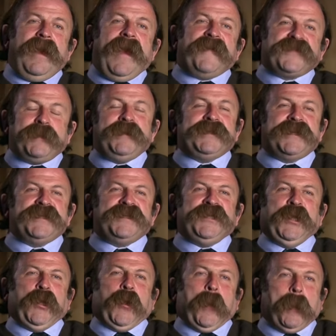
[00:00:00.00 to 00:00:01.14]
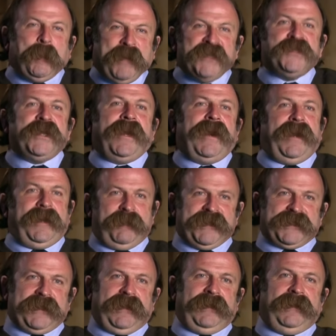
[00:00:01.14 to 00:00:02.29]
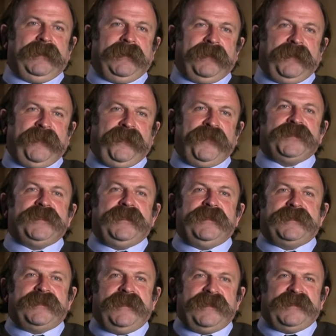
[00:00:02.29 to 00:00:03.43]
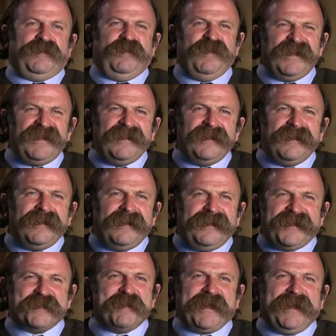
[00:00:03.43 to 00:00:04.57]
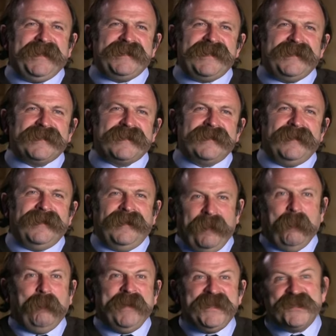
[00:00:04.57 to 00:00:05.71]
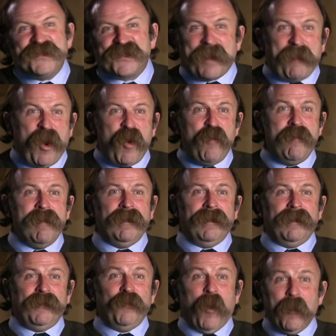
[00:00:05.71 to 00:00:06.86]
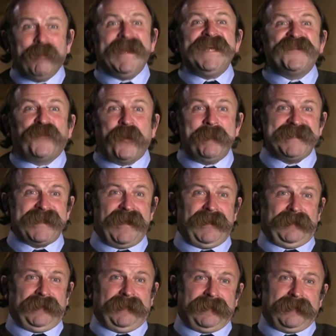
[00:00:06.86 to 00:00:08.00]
If somebody says to you, pigeon guided missile, the first thing you say is, what? It doesn't make any sense. Pigeons come home. Wrong place for a missile.